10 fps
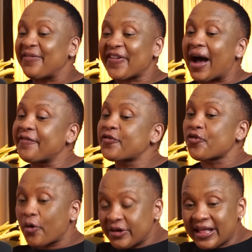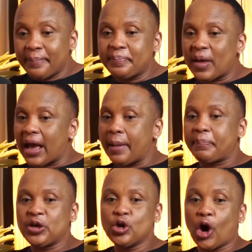I've grown them
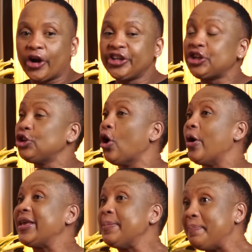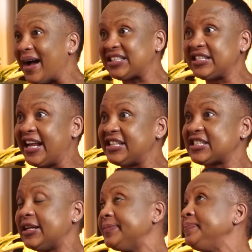beyond your
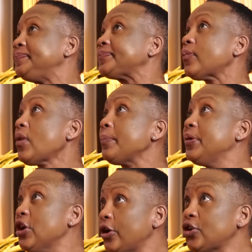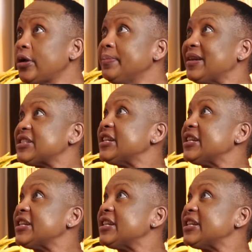imagination. beyond your imagination.